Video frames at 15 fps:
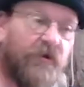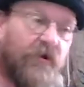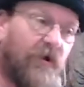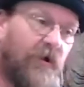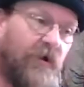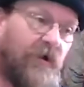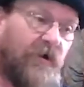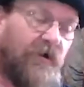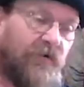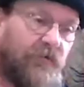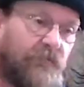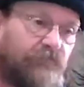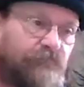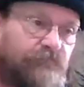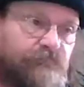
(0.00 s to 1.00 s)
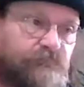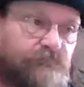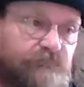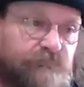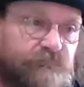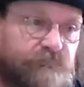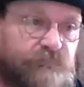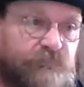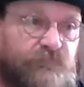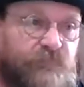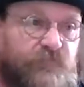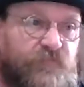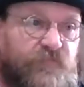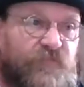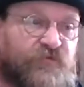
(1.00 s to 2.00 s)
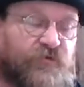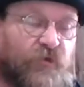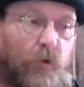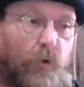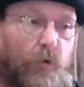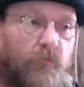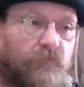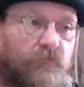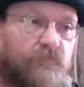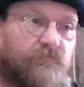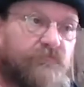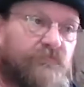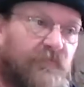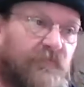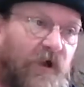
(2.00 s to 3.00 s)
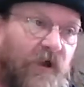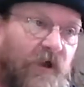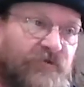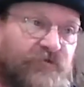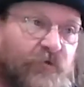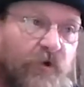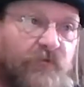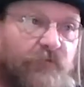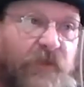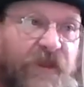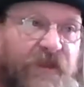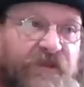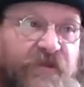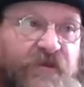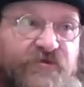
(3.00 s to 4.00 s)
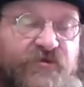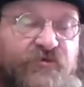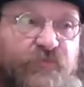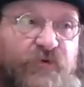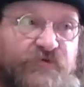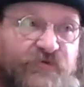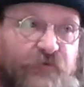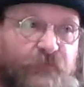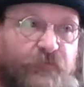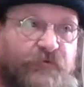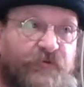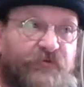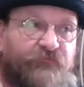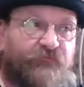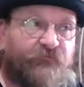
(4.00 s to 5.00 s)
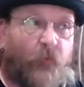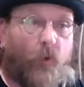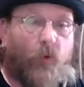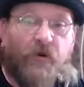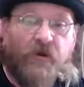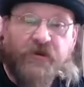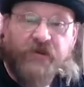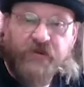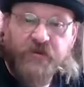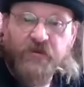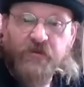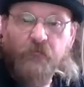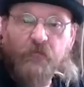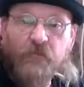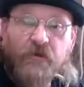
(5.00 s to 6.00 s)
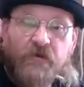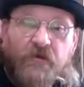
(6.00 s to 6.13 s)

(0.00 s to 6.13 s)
uh, so I started making it specifically for him